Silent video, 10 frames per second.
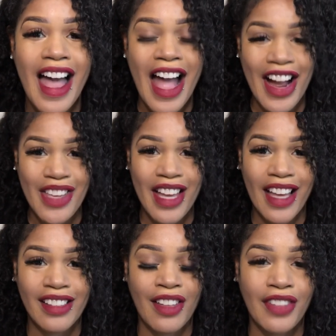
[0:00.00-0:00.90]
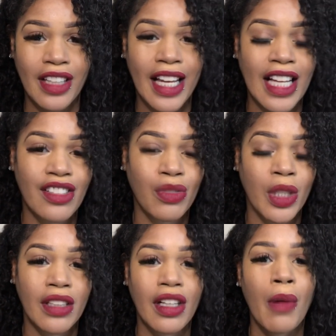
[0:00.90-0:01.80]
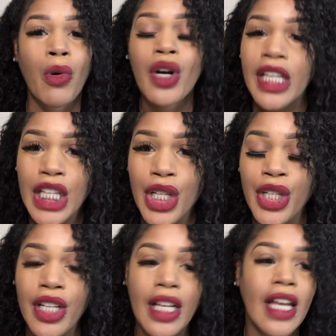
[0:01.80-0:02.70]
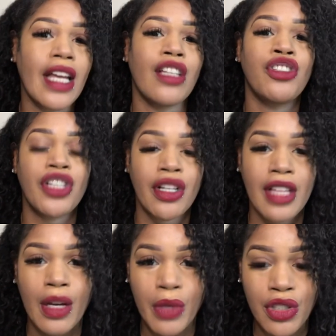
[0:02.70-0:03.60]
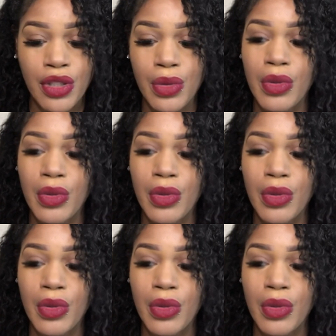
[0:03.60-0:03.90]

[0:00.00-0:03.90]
All right, you guys, I felt like I just wanted to come on here and share that with you.